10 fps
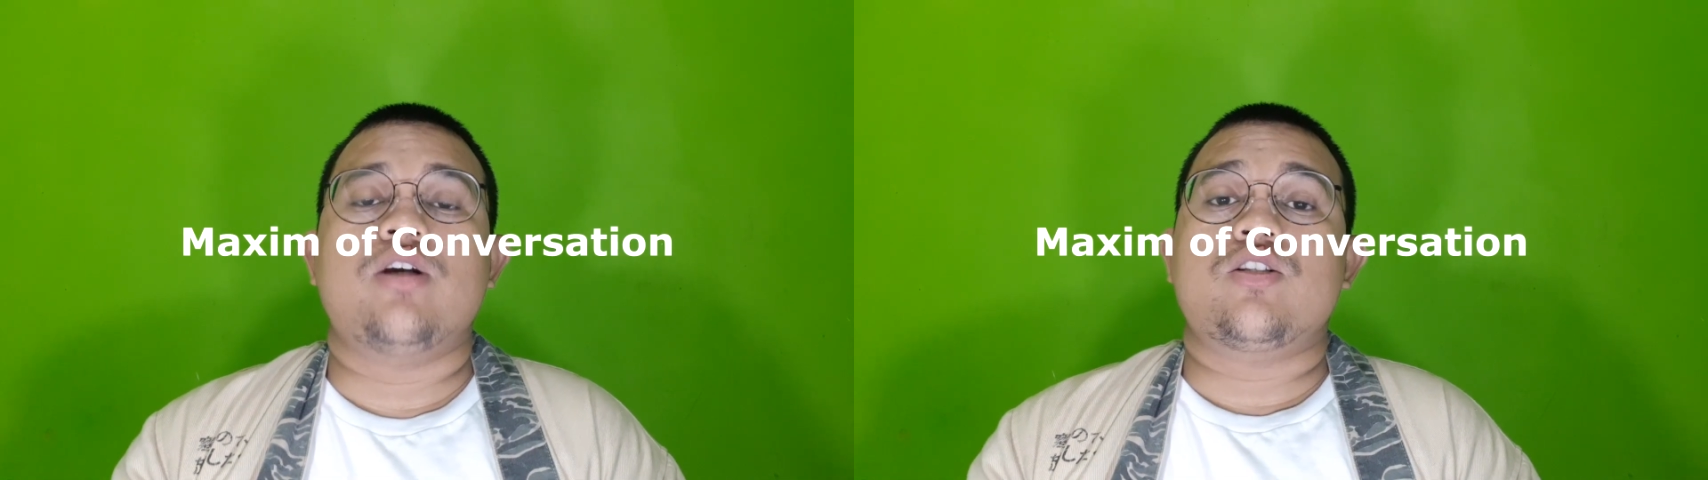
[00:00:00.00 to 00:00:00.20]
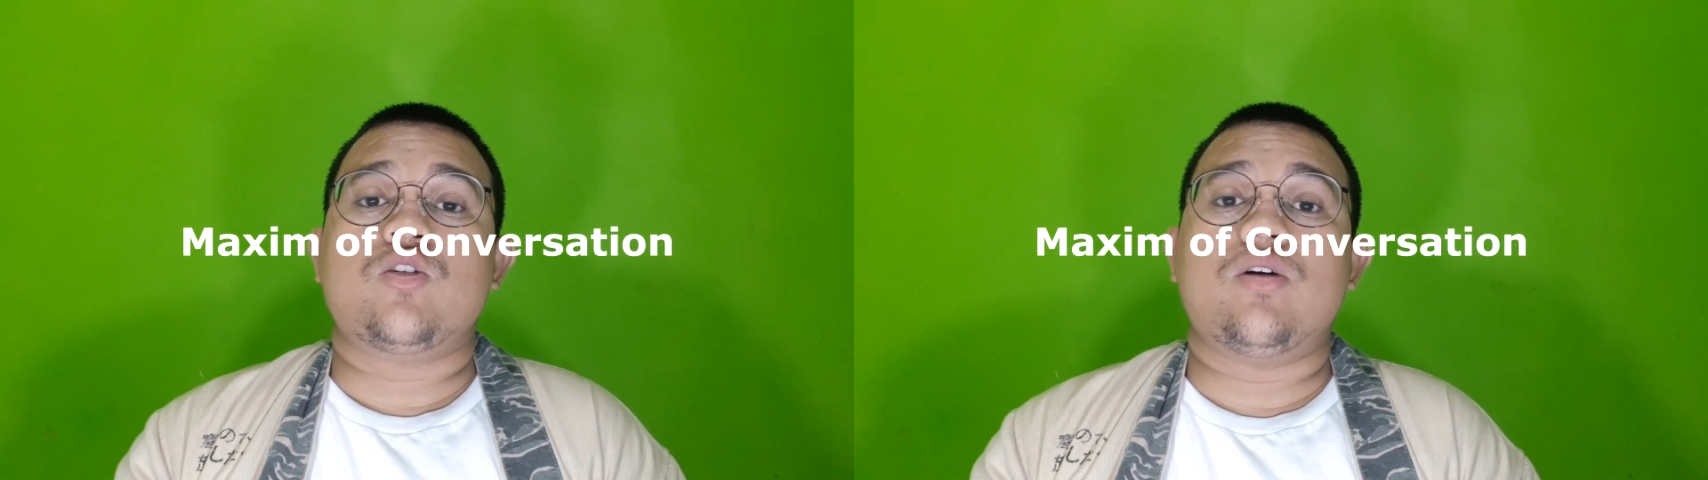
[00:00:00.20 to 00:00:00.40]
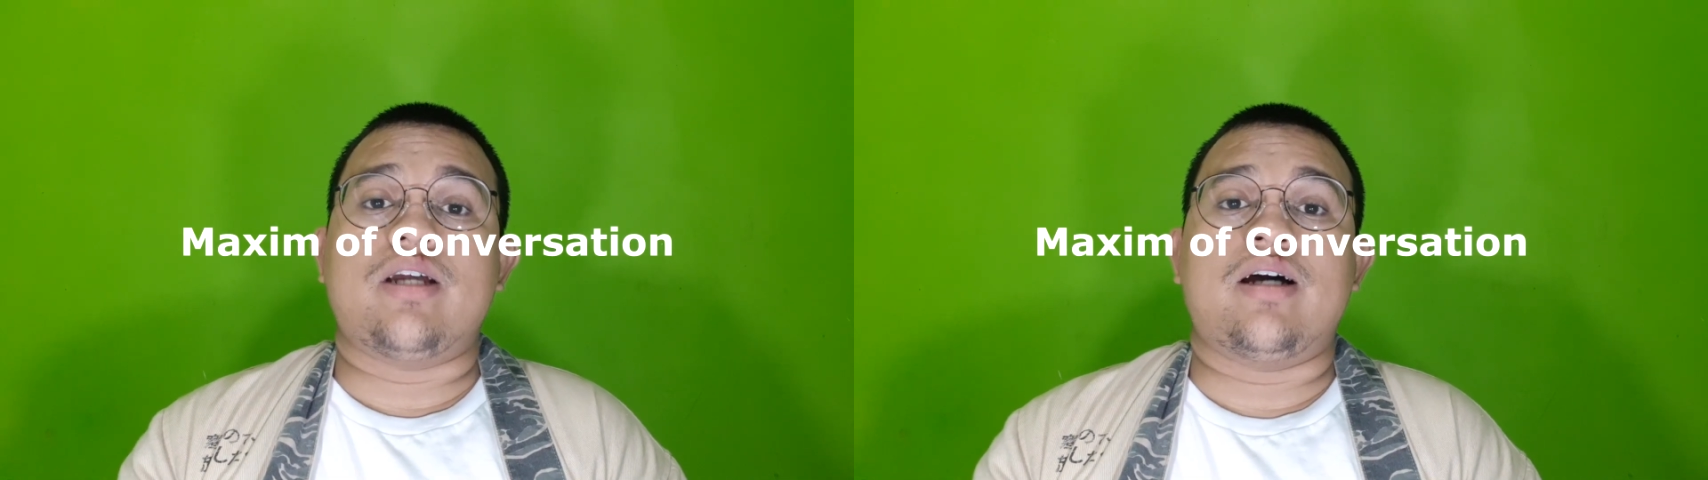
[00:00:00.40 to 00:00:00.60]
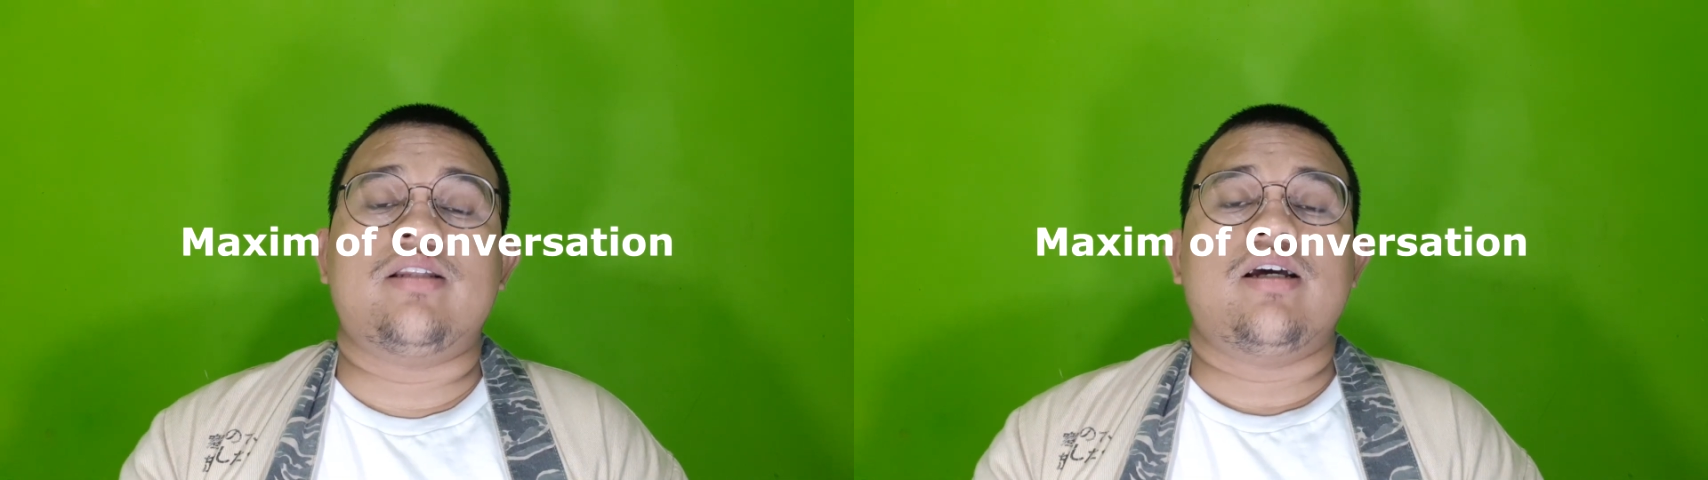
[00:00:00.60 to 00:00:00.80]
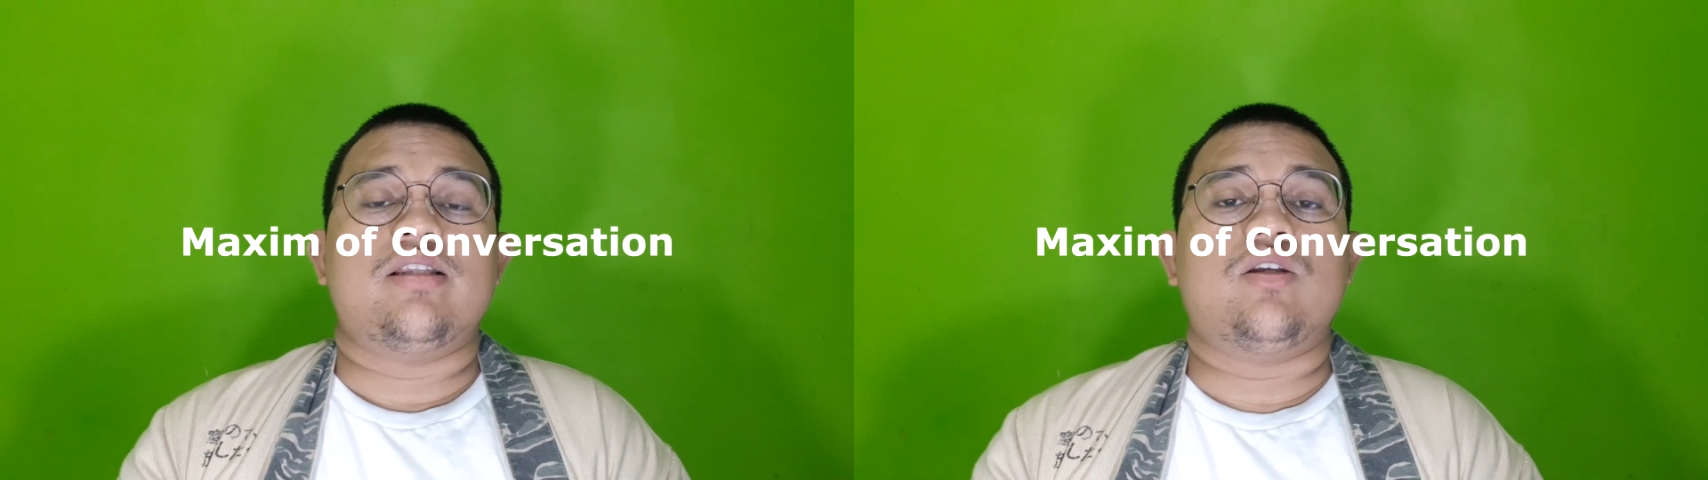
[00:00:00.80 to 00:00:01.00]
so that
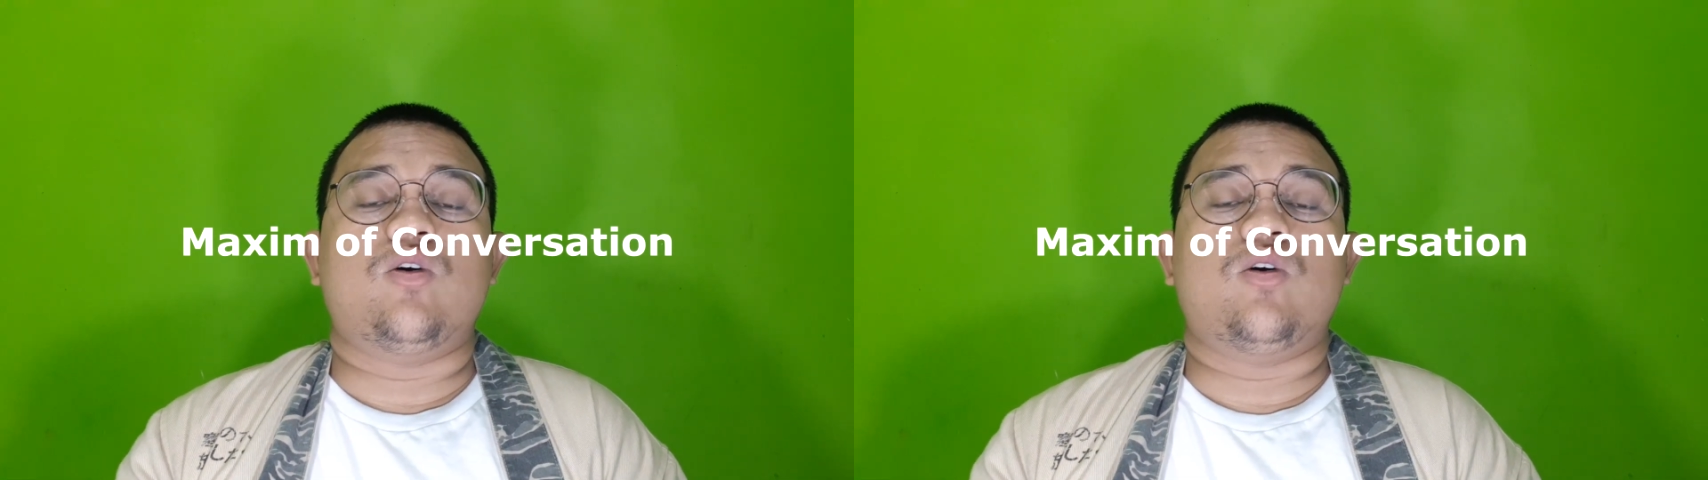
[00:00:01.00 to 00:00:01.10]
the